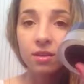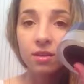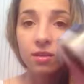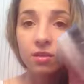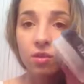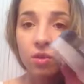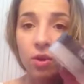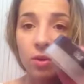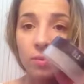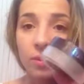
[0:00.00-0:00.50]

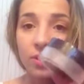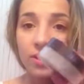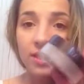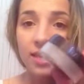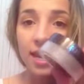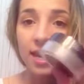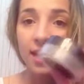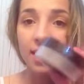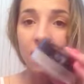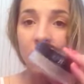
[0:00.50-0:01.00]
Laura
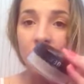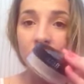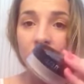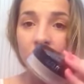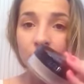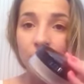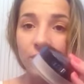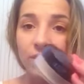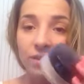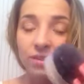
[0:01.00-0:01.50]
Mercier Color
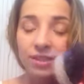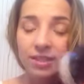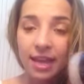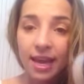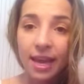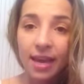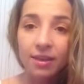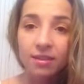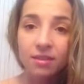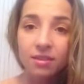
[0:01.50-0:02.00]
in Real
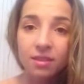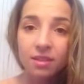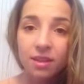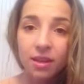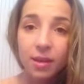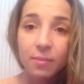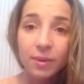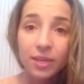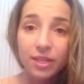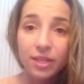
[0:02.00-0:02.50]
Sand
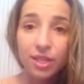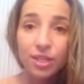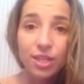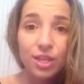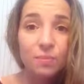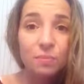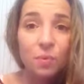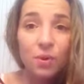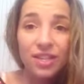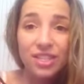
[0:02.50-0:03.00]
and my
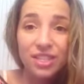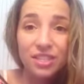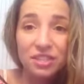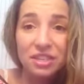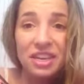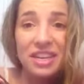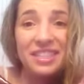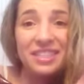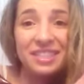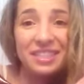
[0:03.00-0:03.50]
tinted
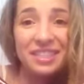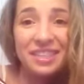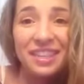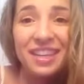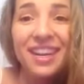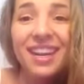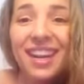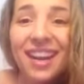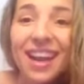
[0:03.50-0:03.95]
moisturizer.